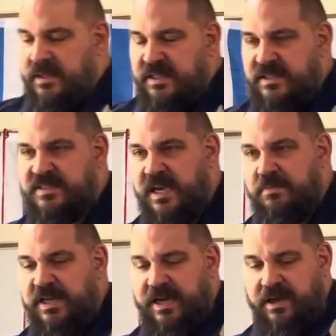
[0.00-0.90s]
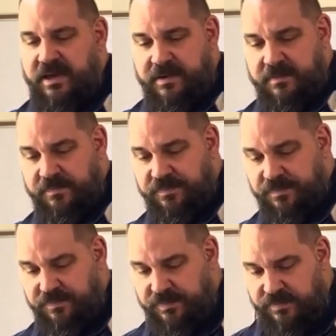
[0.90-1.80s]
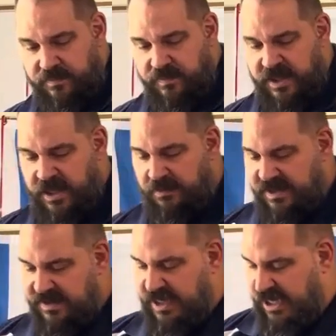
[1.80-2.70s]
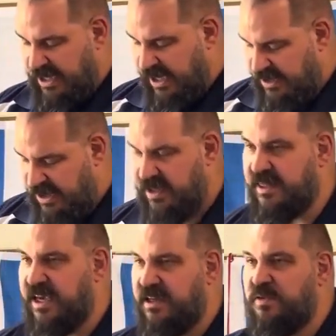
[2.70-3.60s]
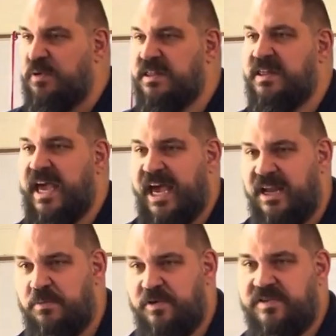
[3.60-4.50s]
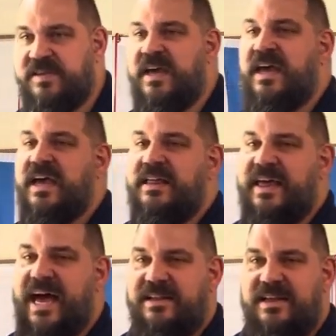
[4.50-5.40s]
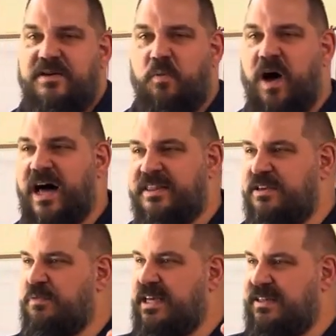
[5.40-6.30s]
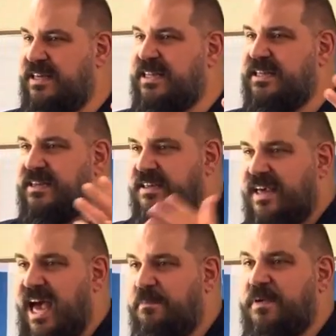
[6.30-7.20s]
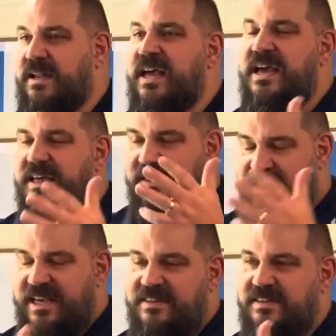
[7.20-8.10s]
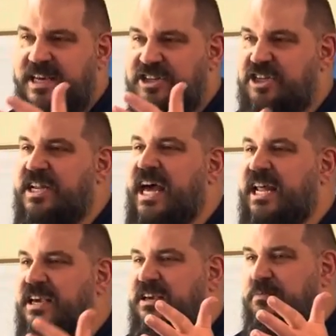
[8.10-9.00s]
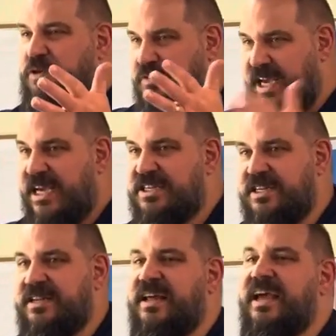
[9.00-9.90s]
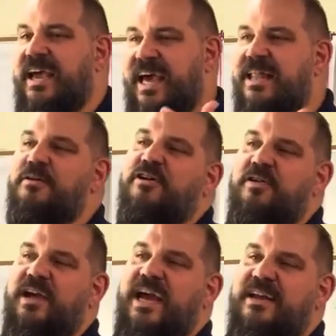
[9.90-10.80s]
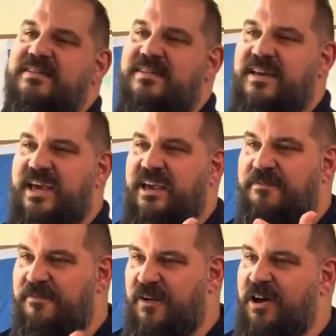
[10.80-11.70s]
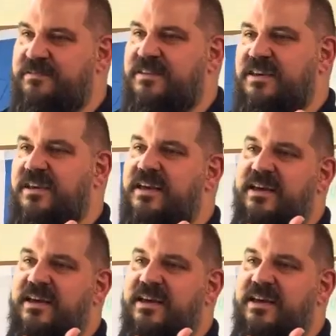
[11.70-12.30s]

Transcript: The same thing can be seen in the things with animals, that while we see these things happen, this is a genetic mutation, and it creates a faulty